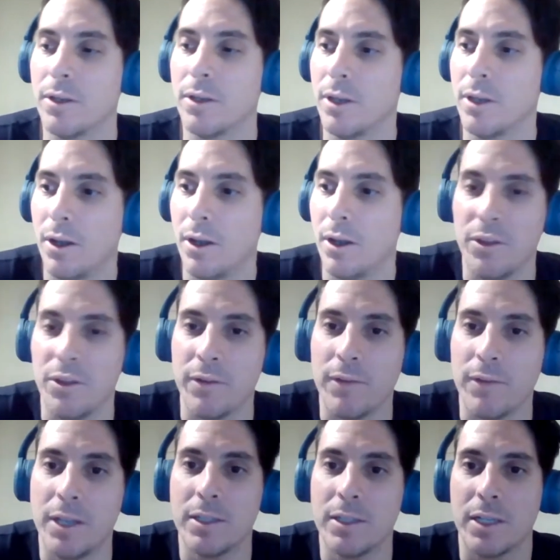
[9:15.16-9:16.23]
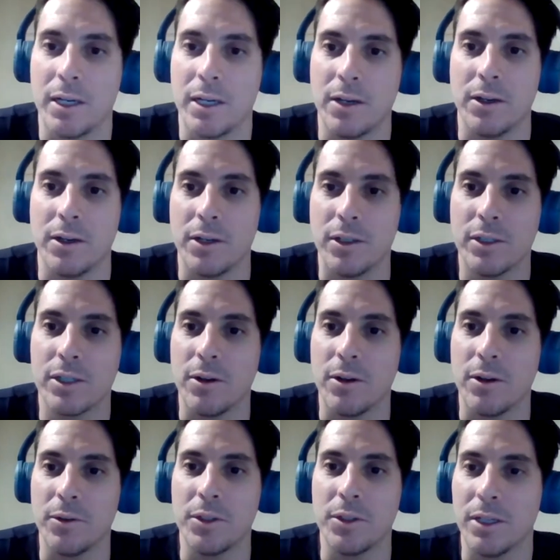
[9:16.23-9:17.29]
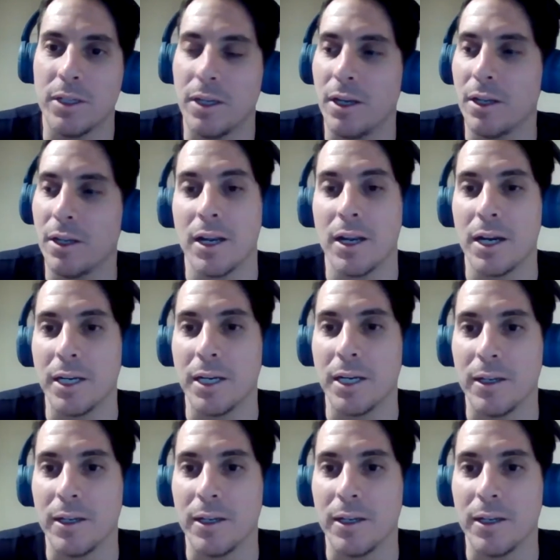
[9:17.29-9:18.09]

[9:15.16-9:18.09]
events like on a Gestalt line.